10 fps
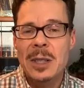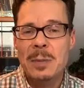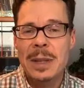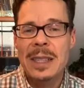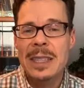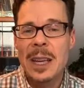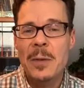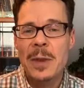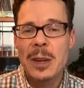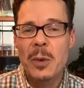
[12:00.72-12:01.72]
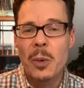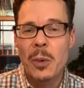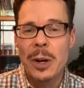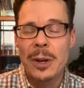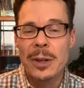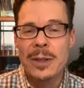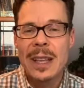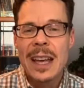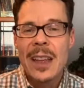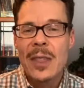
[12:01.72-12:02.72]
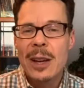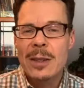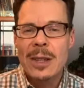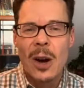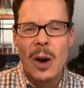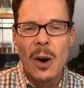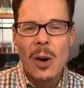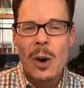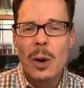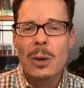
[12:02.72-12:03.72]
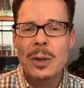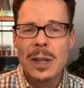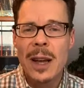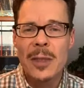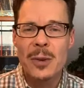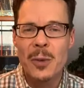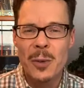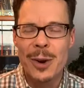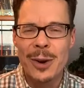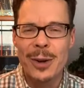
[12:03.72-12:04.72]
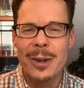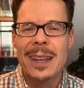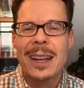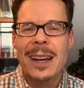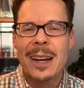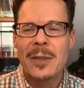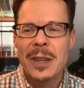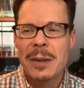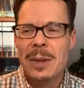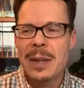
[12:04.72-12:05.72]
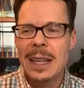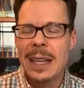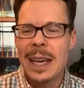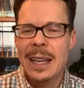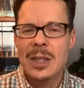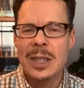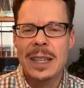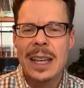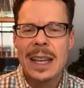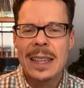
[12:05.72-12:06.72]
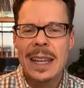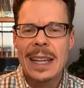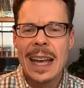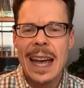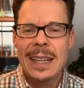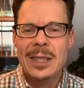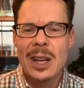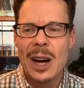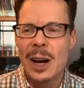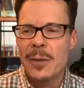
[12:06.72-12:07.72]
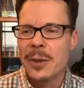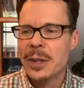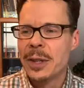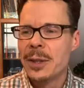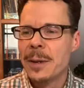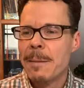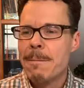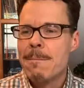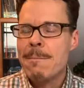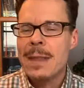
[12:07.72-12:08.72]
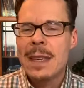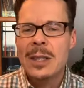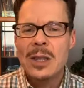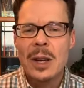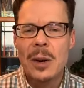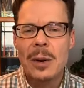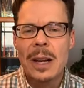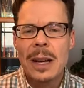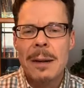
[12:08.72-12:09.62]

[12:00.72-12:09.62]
specific words, there's a whole nother world of communication that he has to offer you. So